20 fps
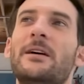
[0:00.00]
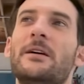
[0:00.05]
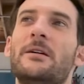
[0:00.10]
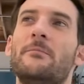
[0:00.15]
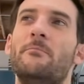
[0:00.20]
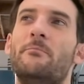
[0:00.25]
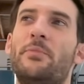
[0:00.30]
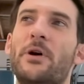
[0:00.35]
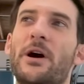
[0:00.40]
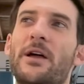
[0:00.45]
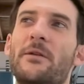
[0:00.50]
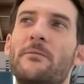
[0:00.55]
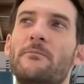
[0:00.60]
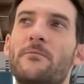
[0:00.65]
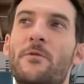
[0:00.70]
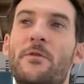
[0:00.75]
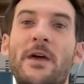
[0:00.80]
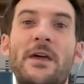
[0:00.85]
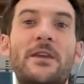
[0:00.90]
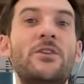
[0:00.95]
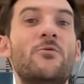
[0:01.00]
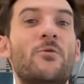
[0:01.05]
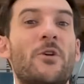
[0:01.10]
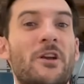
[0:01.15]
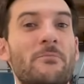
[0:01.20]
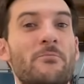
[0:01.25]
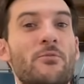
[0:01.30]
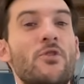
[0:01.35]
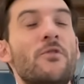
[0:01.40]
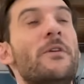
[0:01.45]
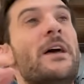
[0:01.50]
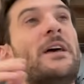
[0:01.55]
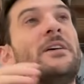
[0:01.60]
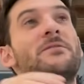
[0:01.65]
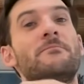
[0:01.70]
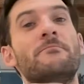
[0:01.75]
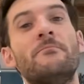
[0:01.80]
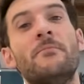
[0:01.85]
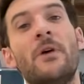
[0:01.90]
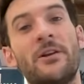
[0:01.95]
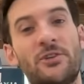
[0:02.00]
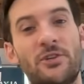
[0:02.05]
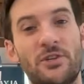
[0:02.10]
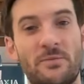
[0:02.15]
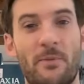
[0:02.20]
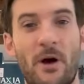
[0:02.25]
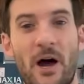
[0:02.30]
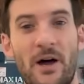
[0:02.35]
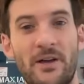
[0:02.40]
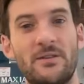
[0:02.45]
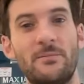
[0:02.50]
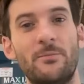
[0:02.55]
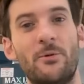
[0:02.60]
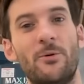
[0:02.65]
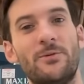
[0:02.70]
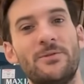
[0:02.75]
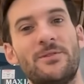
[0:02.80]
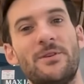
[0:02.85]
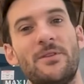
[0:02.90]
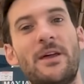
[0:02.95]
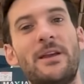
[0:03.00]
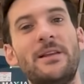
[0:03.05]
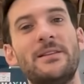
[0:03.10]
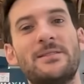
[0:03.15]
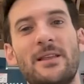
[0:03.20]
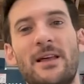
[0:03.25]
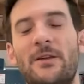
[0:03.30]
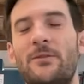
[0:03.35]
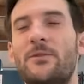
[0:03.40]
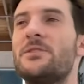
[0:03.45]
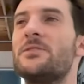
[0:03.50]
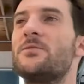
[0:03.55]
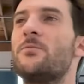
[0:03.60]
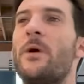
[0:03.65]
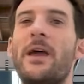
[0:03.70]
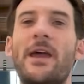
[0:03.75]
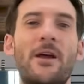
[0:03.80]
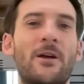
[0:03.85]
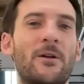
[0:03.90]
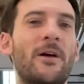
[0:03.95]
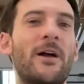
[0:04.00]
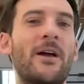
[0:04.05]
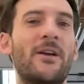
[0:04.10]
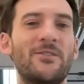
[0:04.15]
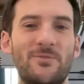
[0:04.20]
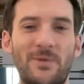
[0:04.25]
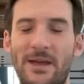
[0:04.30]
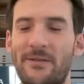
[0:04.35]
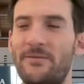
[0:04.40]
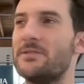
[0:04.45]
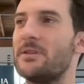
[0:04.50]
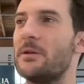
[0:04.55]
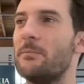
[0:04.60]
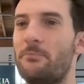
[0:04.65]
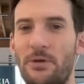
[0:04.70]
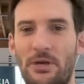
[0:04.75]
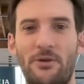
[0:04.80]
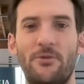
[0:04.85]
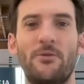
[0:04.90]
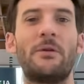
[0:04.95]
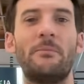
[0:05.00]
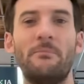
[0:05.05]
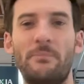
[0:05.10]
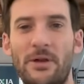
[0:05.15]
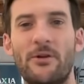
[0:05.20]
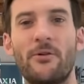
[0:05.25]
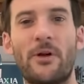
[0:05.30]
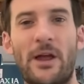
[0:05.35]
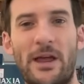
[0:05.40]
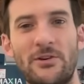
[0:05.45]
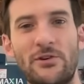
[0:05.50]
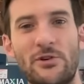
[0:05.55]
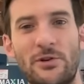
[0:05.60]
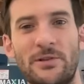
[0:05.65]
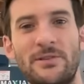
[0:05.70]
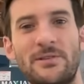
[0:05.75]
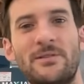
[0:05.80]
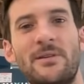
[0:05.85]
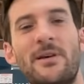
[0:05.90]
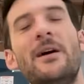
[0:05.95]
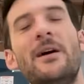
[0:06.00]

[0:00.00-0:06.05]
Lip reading: but then you want to move as much as possible. So then it's like, this is why airliners, we have these like bigger and bigger engines,